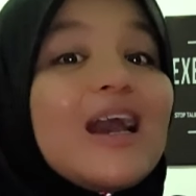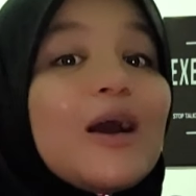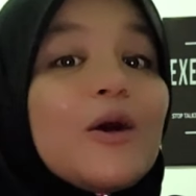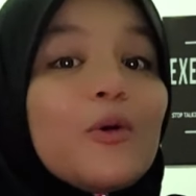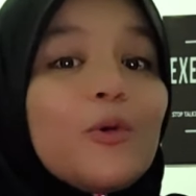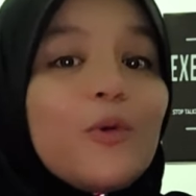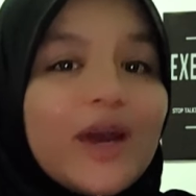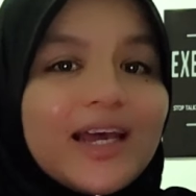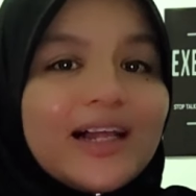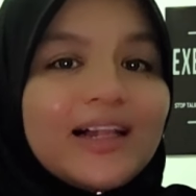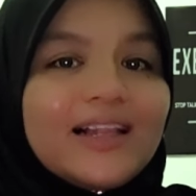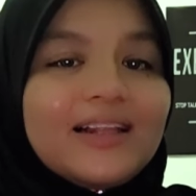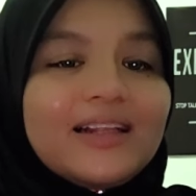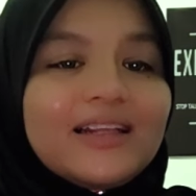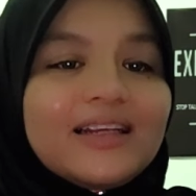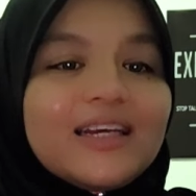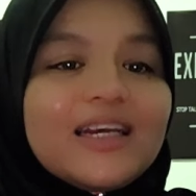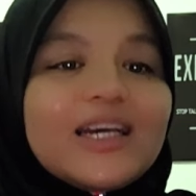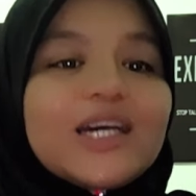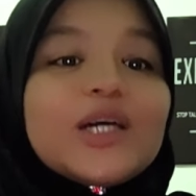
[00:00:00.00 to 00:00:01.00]

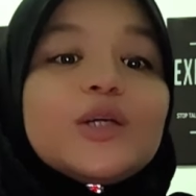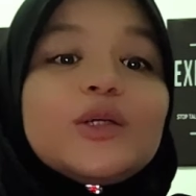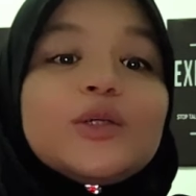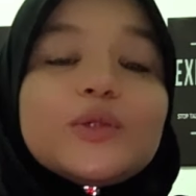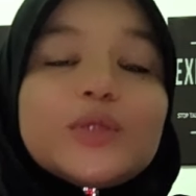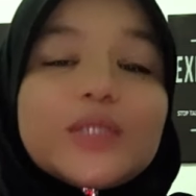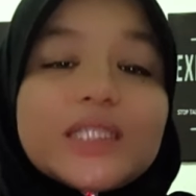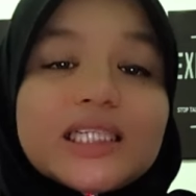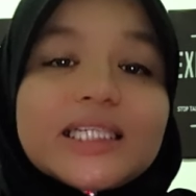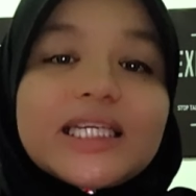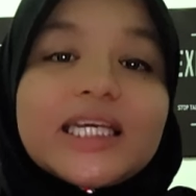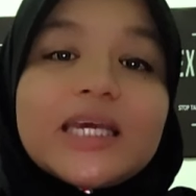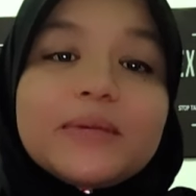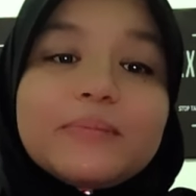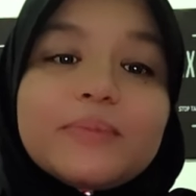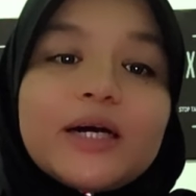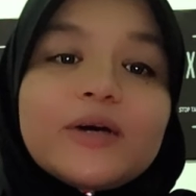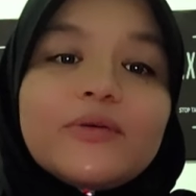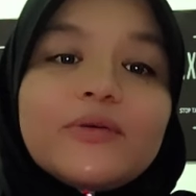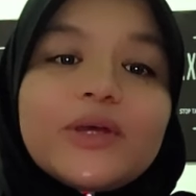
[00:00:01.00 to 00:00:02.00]
Well, Google
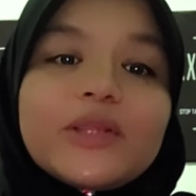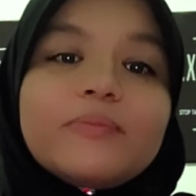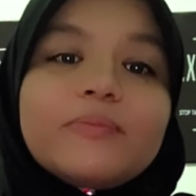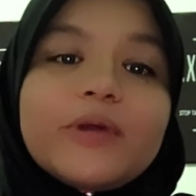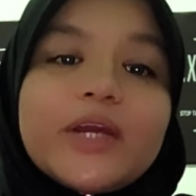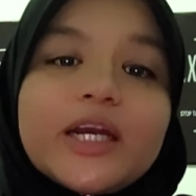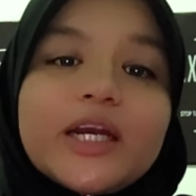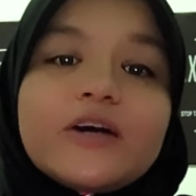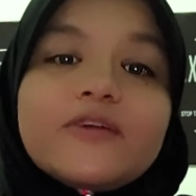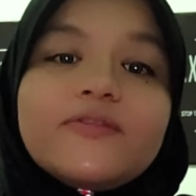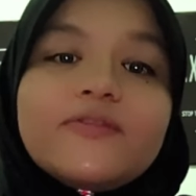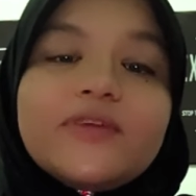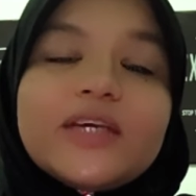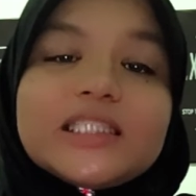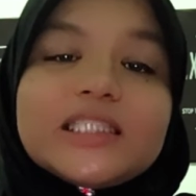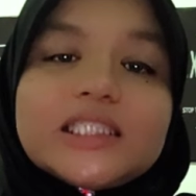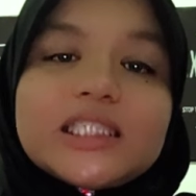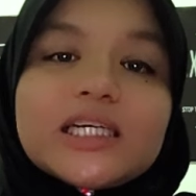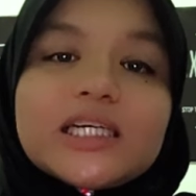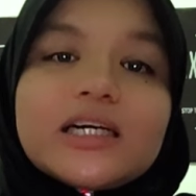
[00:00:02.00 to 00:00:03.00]
came out with Breakout
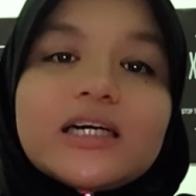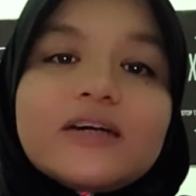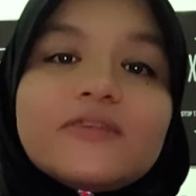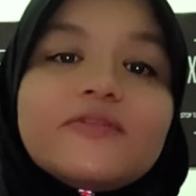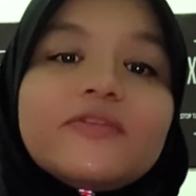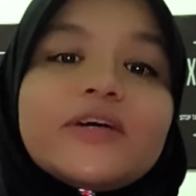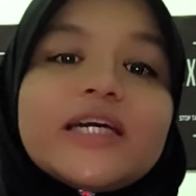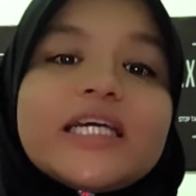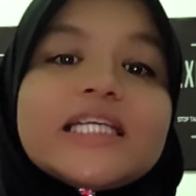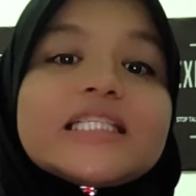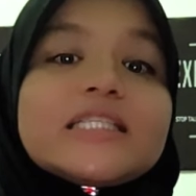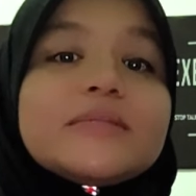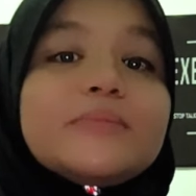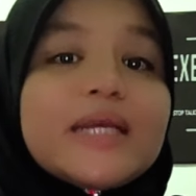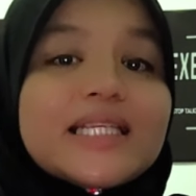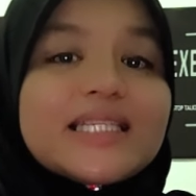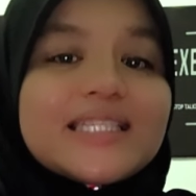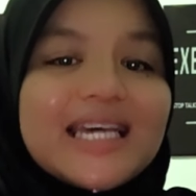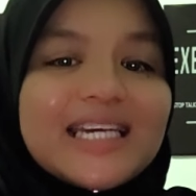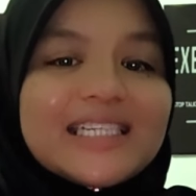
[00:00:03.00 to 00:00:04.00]
feature for its
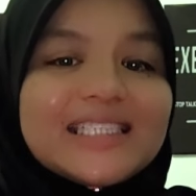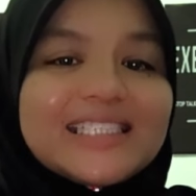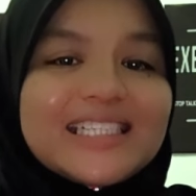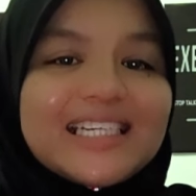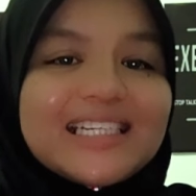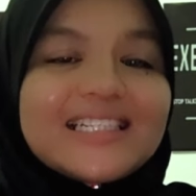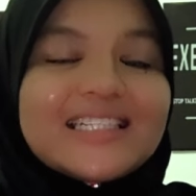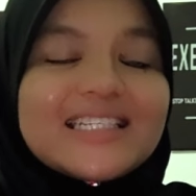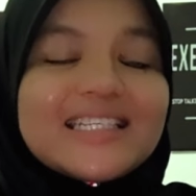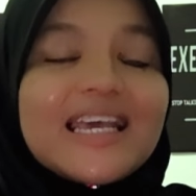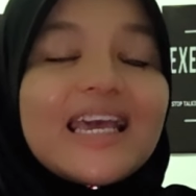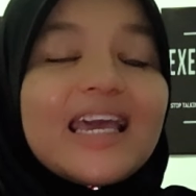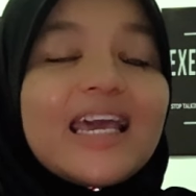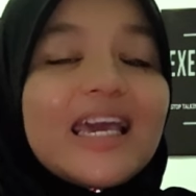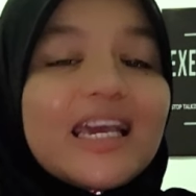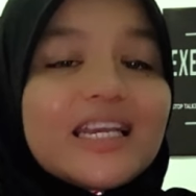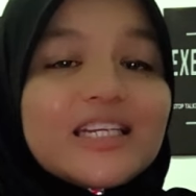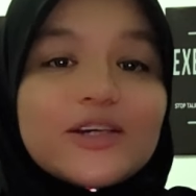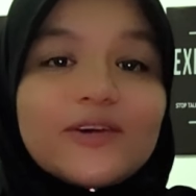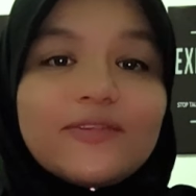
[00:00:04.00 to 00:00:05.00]
Meet sessions
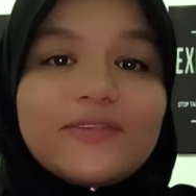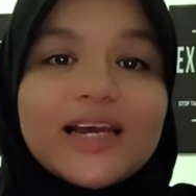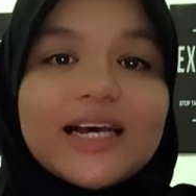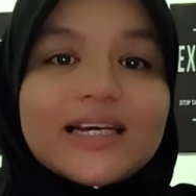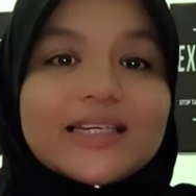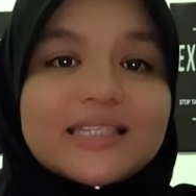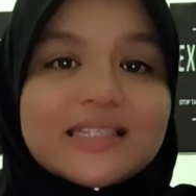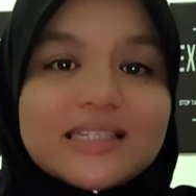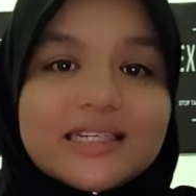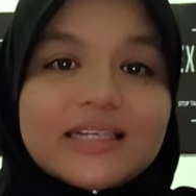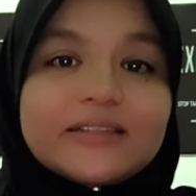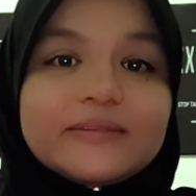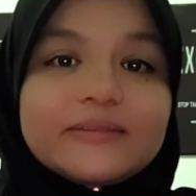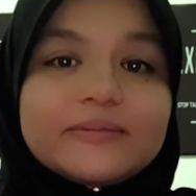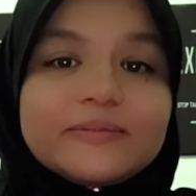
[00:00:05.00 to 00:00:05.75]
end of last year.